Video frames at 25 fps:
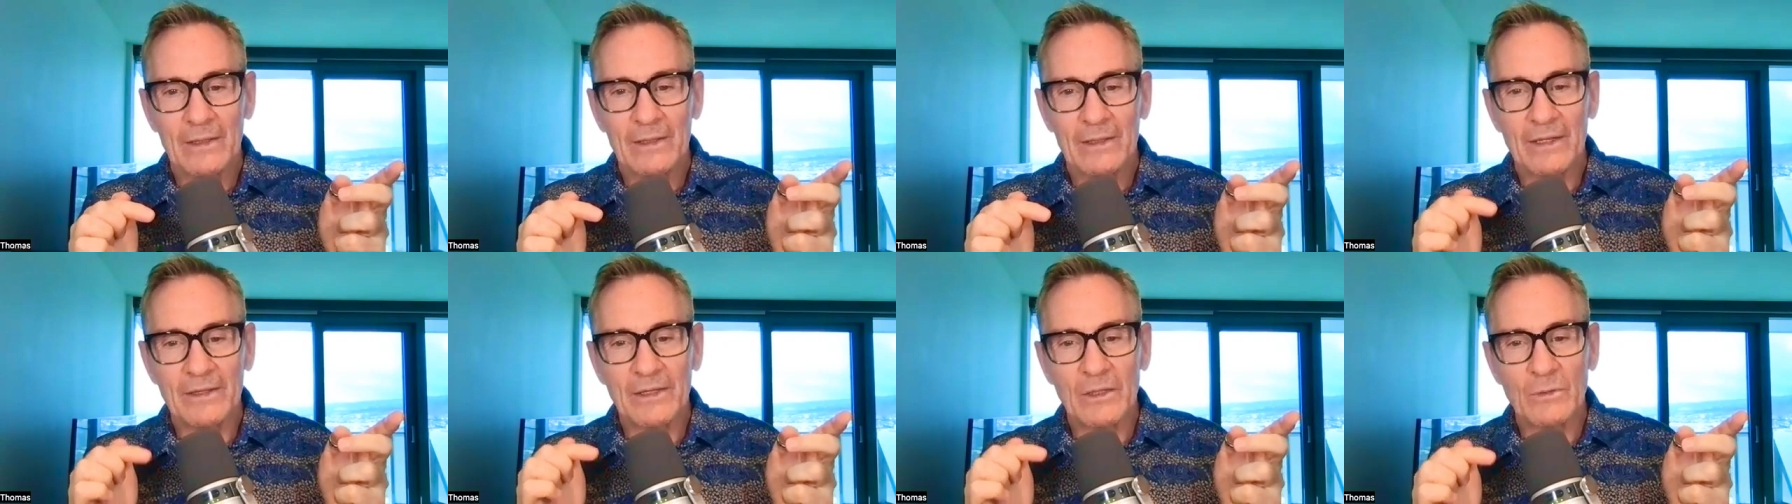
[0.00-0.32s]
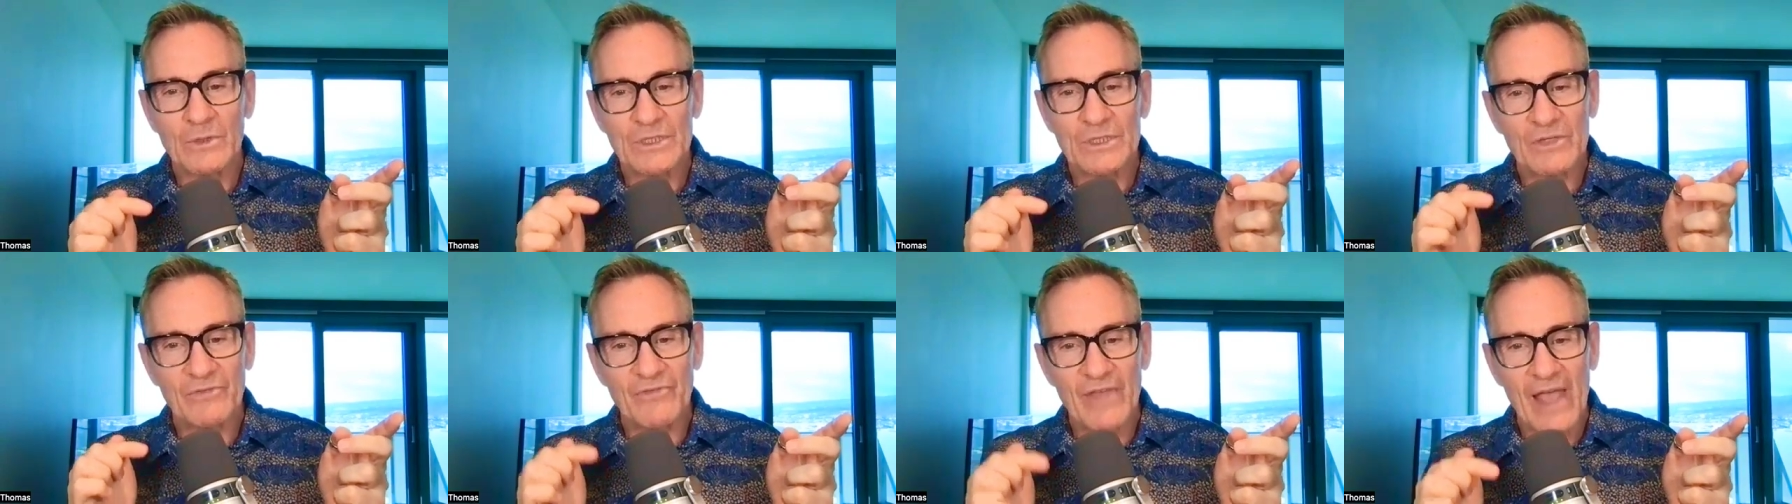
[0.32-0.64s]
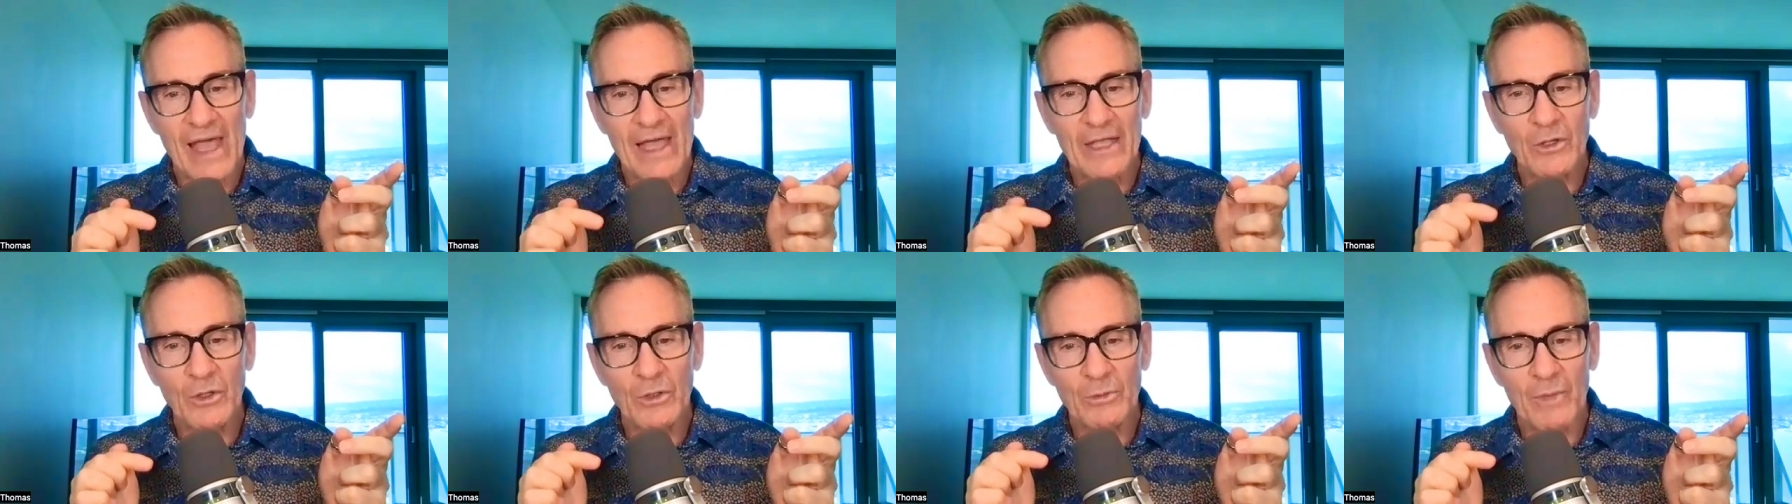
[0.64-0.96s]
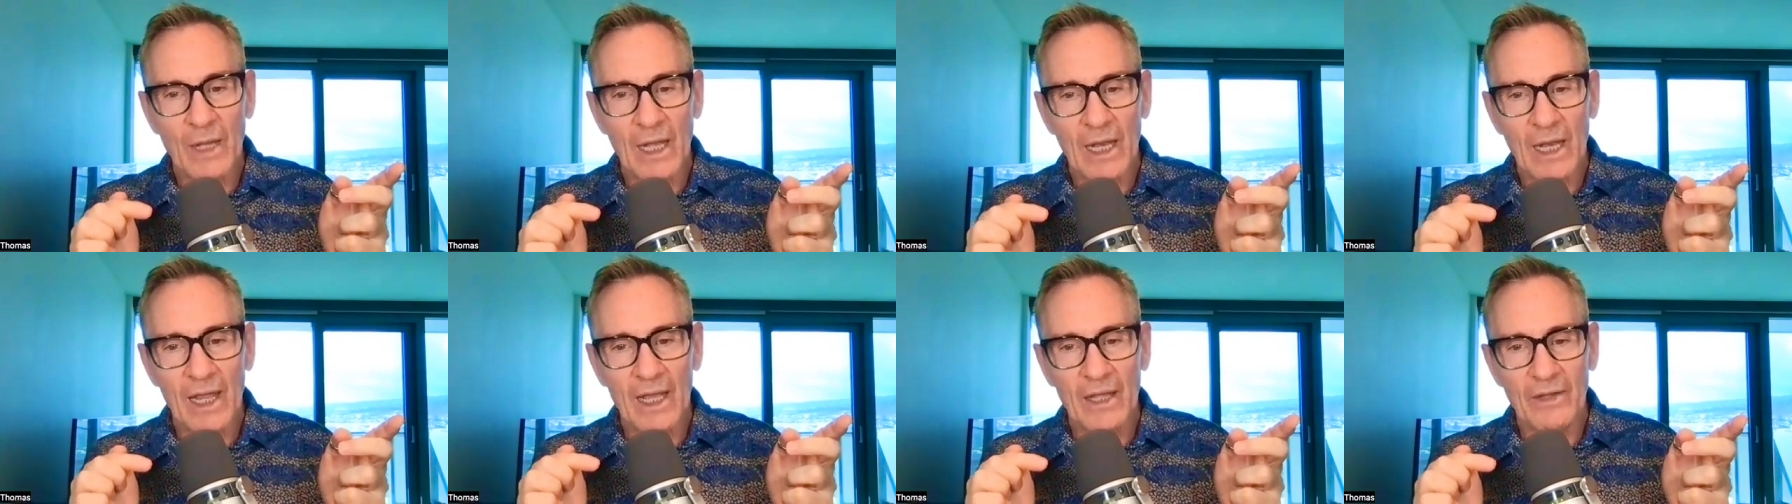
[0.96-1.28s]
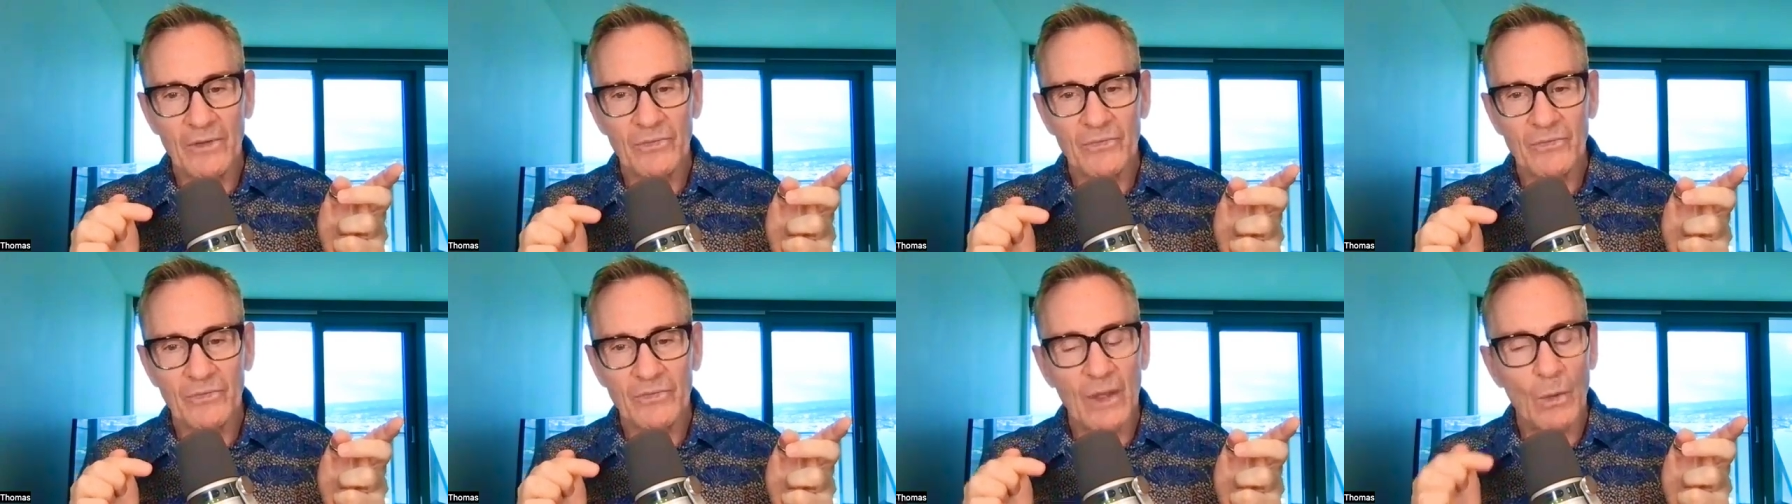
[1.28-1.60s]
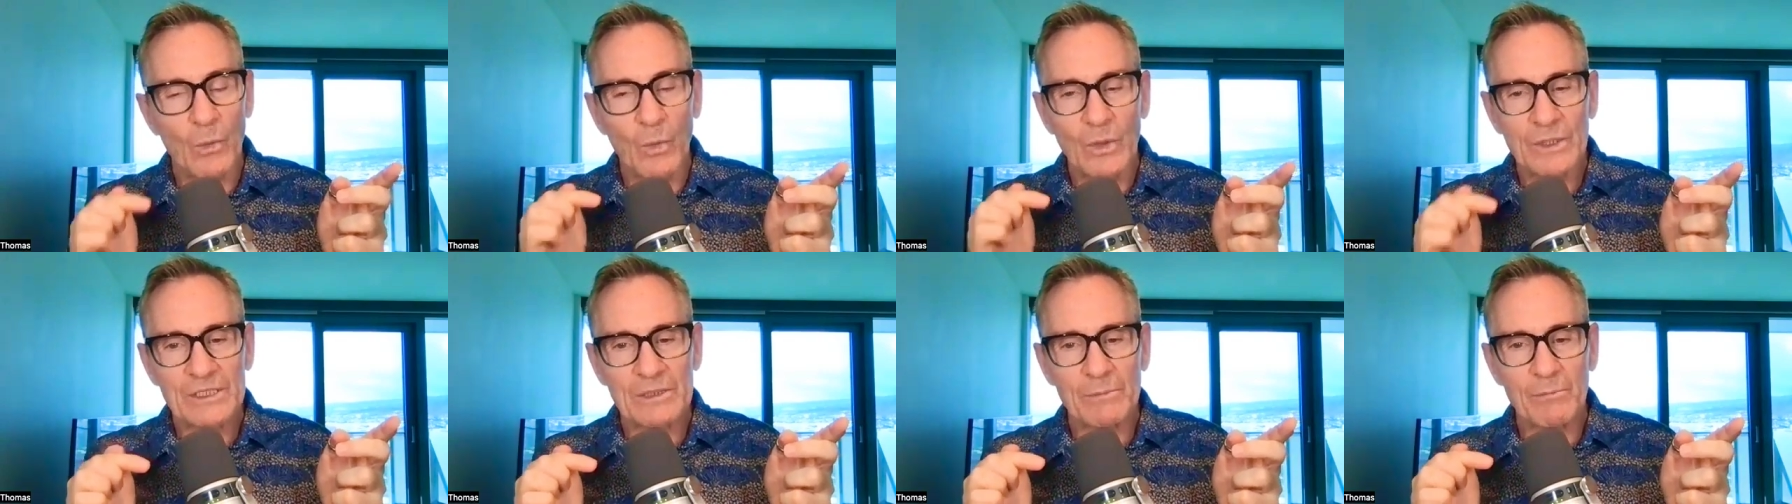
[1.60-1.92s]
that there was a value in my life
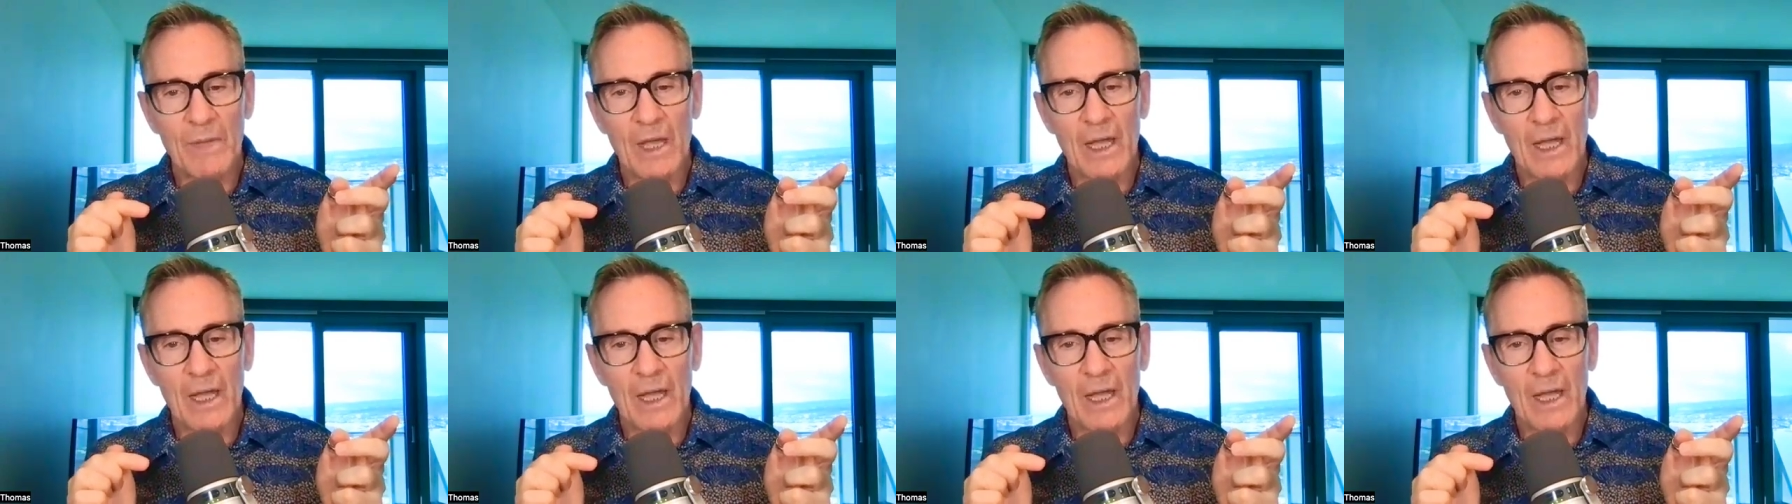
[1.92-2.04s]
that wasn't